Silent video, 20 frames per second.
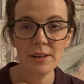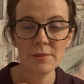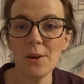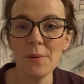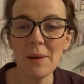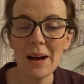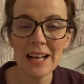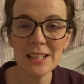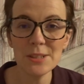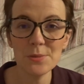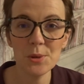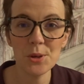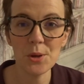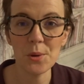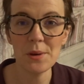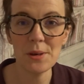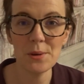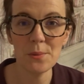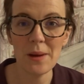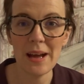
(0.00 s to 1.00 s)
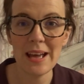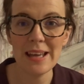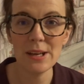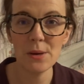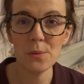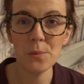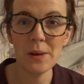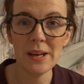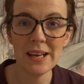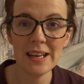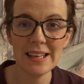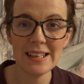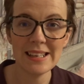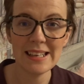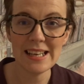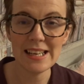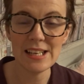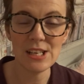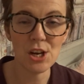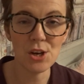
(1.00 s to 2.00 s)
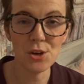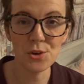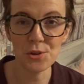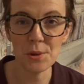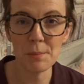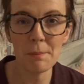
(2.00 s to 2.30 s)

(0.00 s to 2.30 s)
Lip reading: So as we're going away, we need another